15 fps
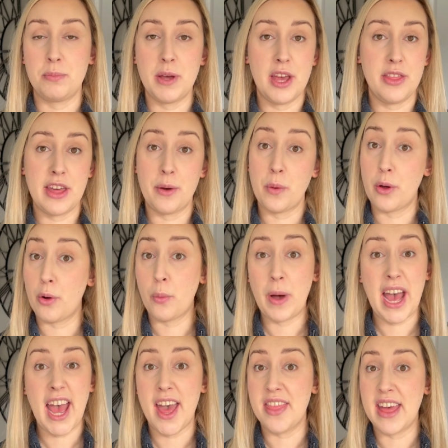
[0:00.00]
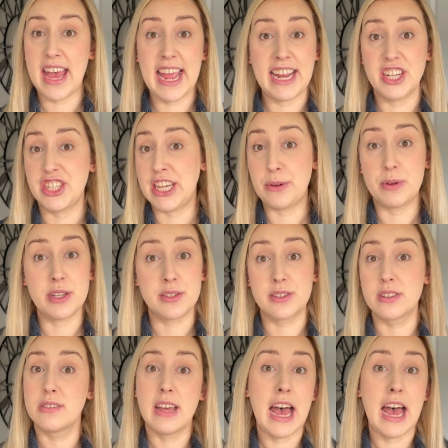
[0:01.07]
But they were aware that she was